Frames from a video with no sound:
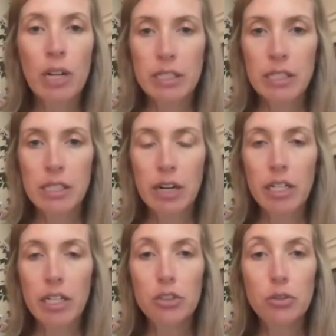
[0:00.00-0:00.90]

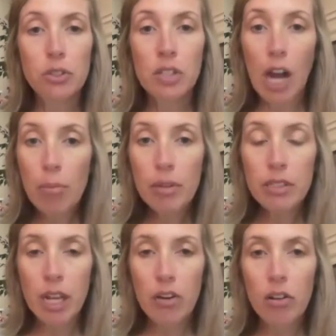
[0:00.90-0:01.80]
necessary to stop the
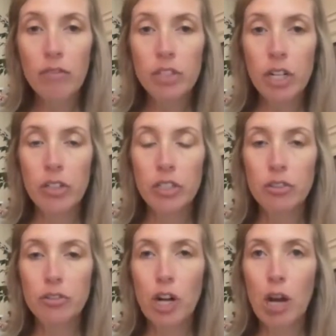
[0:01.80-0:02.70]
cycle of
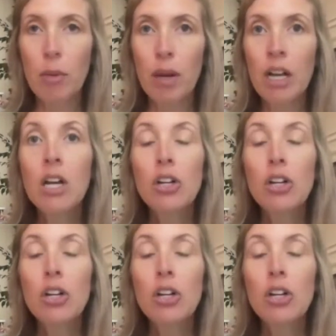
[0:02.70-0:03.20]
generational trauma,